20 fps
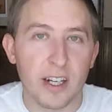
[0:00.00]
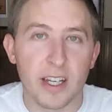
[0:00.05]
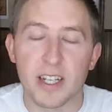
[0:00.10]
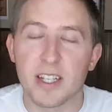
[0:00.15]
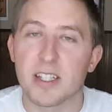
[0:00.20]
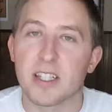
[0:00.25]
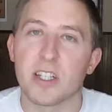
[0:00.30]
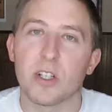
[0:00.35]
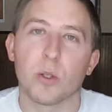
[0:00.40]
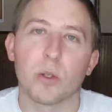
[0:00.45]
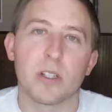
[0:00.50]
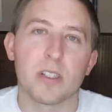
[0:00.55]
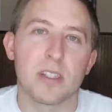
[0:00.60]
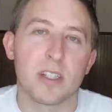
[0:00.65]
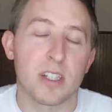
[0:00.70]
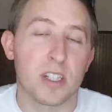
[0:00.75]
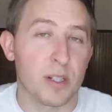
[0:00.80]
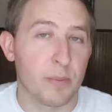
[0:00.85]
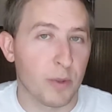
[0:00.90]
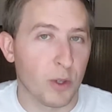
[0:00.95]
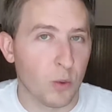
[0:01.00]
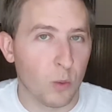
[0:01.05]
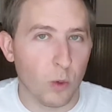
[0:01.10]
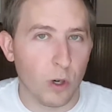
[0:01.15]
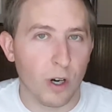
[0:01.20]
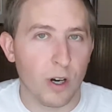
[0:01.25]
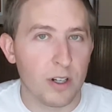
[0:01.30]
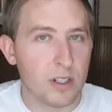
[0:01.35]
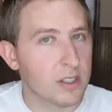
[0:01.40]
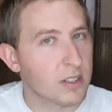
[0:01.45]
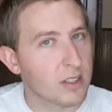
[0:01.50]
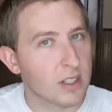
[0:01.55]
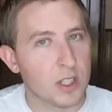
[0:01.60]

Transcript: It is the only system that works,